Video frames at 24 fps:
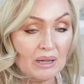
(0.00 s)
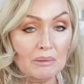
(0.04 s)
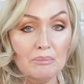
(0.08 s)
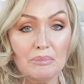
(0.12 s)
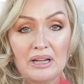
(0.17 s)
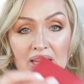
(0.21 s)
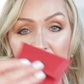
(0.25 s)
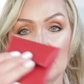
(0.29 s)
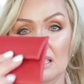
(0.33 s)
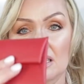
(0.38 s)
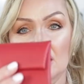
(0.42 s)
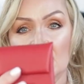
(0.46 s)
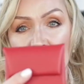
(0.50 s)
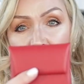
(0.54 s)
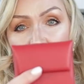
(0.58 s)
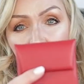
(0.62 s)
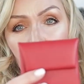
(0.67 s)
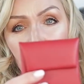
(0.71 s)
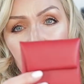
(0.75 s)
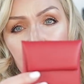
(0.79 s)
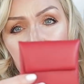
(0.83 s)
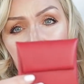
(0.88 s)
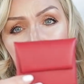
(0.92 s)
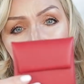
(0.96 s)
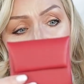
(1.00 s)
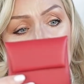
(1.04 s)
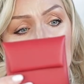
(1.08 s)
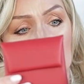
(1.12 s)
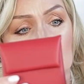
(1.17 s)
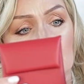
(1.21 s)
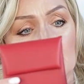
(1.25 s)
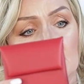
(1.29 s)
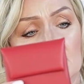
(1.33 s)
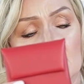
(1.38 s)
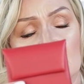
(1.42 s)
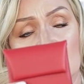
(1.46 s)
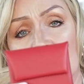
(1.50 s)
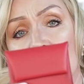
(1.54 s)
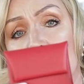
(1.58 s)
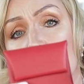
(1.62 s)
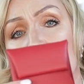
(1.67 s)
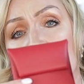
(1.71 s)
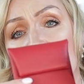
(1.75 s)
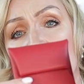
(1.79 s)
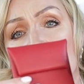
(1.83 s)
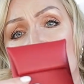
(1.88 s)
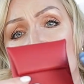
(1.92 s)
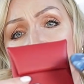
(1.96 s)
Bastia coin purse,
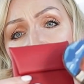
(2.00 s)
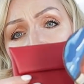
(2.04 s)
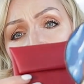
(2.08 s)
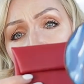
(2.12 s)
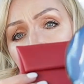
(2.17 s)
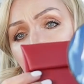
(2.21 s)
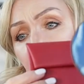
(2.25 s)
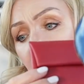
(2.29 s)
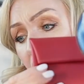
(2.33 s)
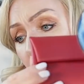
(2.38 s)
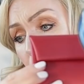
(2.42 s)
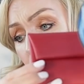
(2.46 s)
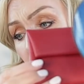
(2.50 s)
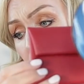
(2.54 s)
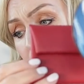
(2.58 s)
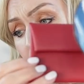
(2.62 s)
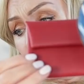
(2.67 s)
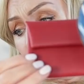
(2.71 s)
my little Vivienne with